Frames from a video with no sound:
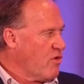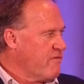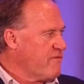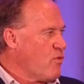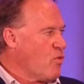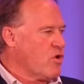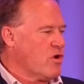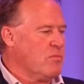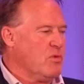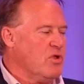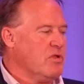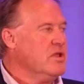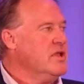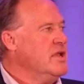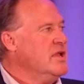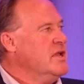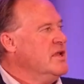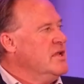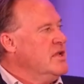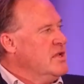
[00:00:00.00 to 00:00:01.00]
affordable,
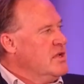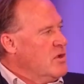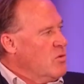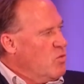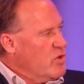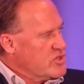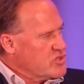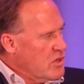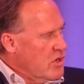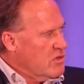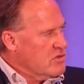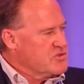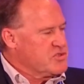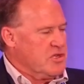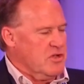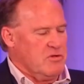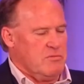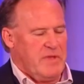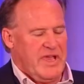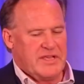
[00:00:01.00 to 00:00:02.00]
which
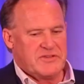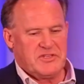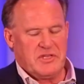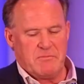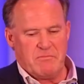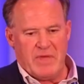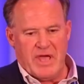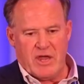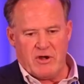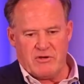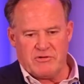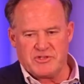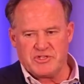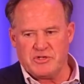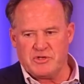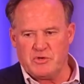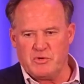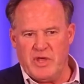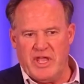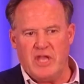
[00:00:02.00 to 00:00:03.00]
also makes it better
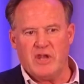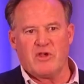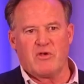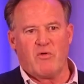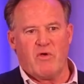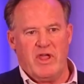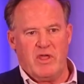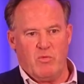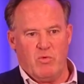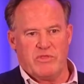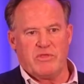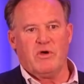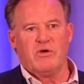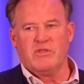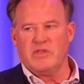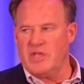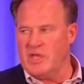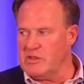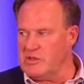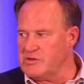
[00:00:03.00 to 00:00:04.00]
to integrate with all
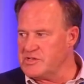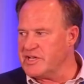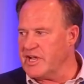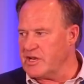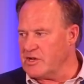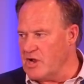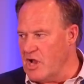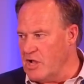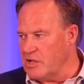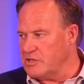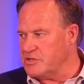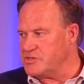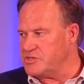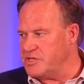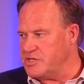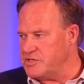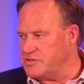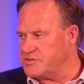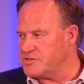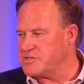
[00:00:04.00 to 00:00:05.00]
the other
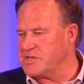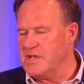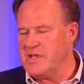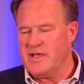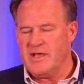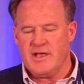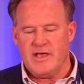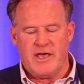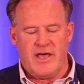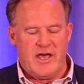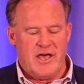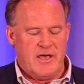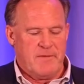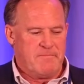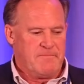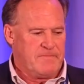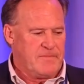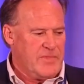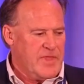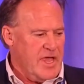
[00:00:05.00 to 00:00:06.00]
technologies
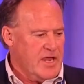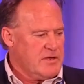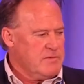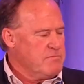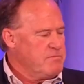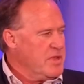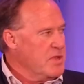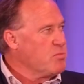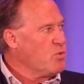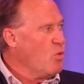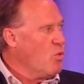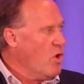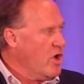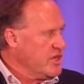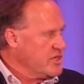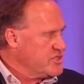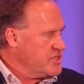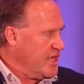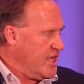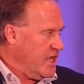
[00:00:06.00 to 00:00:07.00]
that people
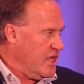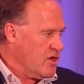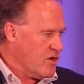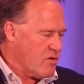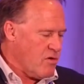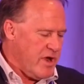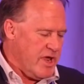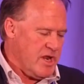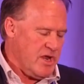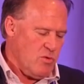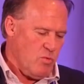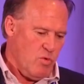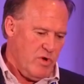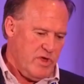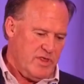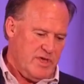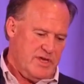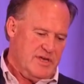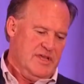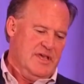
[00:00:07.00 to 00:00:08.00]
want to integrate it
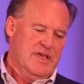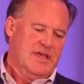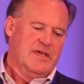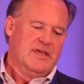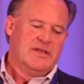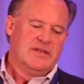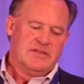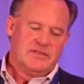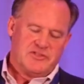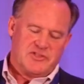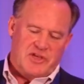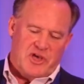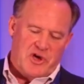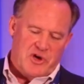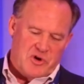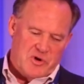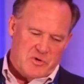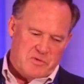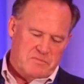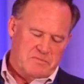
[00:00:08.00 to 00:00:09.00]
with it.
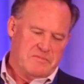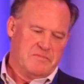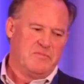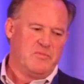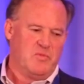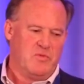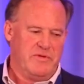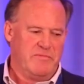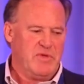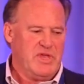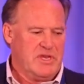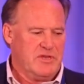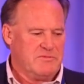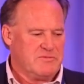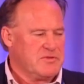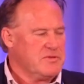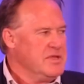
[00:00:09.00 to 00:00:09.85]
So we've been,